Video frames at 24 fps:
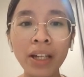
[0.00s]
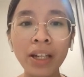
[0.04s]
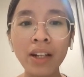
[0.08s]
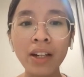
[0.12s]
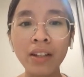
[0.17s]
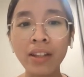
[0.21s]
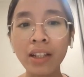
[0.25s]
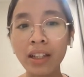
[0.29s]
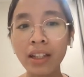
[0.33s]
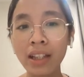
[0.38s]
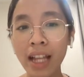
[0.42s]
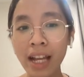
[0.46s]

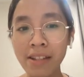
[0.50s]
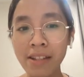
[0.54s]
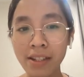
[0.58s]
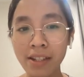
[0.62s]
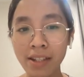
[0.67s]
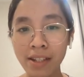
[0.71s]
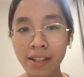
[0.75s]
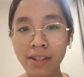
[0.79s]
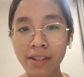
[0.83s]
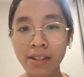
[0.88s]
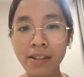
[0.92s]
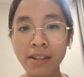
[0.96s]
the
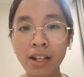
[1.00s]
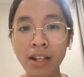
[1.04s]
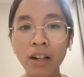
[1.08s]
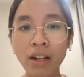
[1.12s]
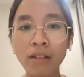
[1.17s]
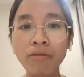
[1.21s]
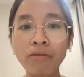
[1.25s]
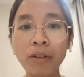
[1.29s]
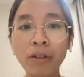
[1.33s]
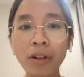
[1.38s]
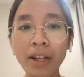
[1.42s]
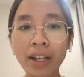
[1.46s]
lessons
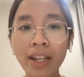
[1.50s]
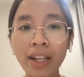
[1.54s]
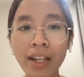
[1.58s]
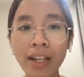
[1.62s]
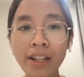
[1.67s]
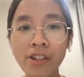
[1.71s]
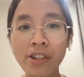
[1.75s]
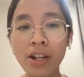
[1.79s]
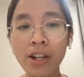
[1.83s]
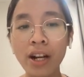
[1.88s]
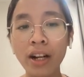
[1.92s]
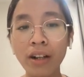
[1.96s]
for
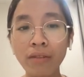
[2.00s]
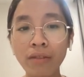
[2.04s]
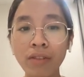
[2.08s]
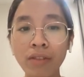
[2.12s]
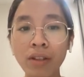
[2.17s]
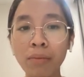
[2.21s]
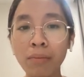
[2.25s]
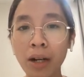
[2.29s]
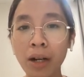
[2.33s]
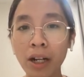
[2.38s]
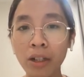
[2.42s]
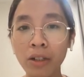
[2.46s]
each of the
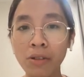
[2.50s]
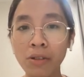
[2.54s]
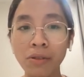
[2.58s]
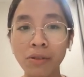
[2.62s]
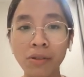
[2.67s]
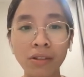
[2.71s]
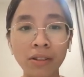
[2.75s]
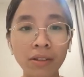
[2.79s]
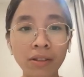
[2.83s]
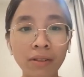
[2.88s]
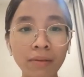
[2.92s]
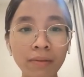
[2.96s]
modules.